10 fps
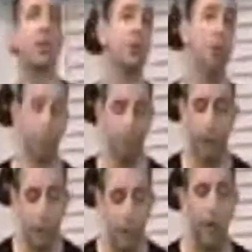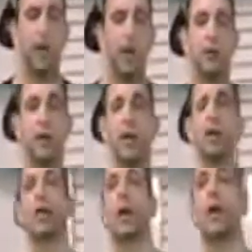you know very well how to fight on
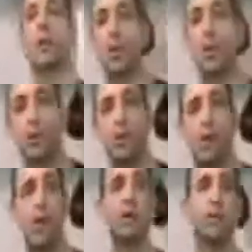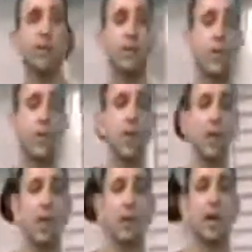the ground, but you don't know how to
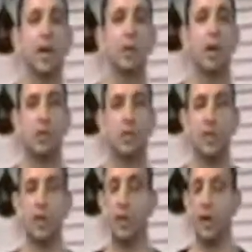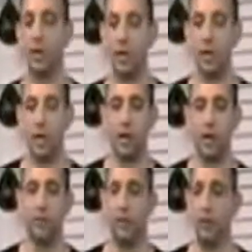kick and punch so well.
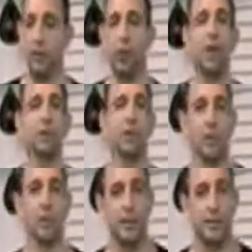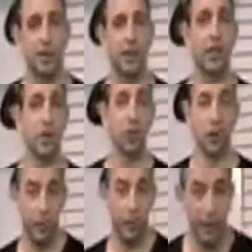If you do Western wrestling,
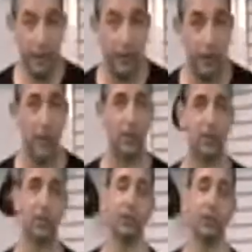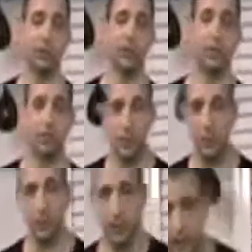you're really good at shoot.
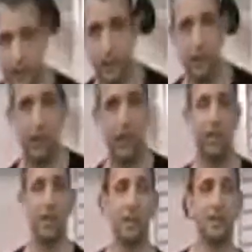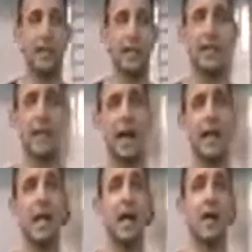When they shoot in and take the
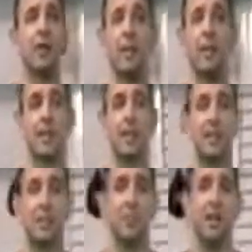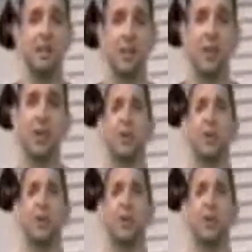guy down. I mean, that thing's amazing, or the